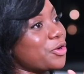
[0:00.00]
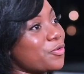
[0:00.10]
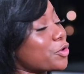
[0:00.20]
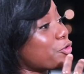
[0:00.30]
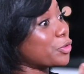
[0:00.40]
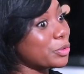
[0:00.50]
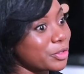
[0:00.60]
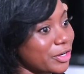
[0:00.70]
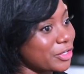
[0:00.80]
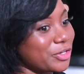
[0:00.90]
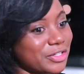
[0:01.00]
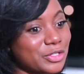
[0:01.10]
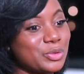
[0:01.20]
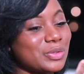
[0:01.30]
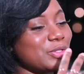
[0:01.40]
recruiter,
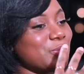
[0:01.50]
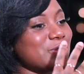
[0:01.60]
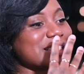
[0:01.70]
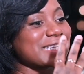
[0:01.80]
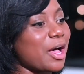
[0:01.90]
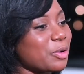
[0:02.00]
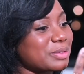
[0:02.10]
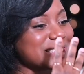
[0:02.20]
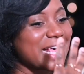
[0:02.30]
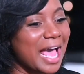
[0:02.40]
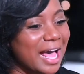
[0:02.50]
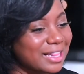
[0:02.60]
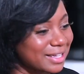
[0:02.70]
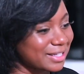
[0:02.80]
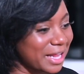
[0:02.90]
you scout
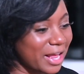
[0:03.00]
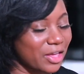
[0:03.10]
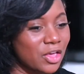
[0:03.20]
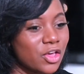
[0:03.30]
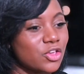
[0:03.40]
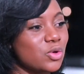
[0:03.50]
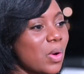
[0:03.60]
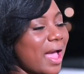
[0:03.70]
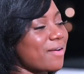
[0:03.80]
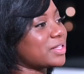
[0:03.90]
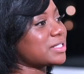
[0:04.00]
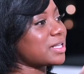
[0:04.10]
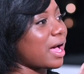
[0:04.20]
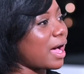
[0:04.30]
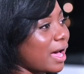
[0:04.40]
talent, like you have this
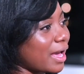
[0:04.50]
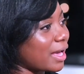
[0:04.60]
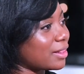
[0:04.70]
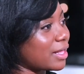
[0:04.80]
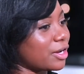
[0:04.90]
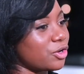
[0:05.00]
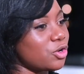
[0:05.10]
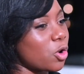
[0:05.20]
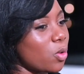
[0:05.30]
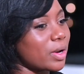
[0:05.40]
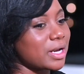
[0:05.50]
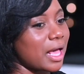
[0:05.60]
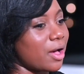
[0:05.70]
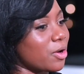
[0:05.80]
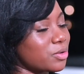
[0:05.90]
eye that no one
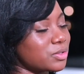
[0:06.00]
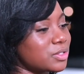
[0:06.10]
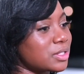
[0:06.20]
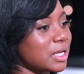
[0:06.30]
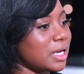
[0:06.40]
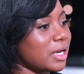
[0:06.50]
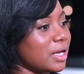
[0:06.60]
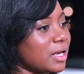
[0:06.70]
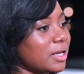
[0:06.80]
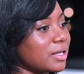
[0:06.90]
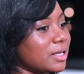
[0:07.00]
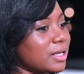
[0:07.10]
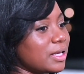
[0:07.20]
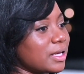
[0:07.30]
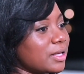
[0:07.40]
else
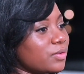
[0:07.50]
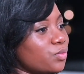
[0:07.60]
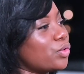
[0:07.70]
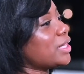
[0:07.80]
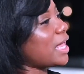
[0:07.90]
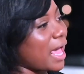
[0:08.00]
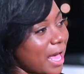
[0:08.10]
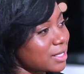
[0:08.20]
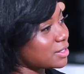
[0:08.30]
really has in